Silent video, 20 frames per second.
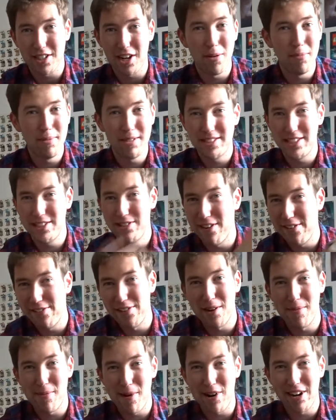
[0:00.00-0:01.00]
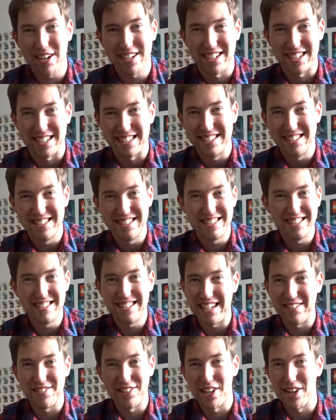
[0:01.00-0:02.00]
I'll be seeing you over in America,
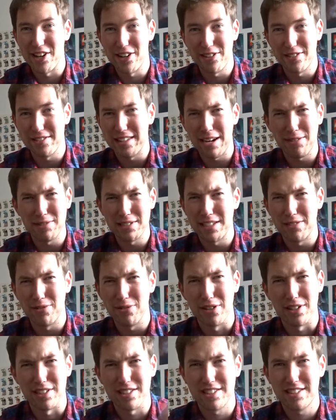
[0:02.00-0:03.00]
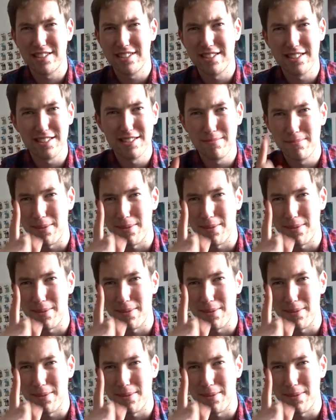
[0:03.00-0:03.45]
even though that was in August,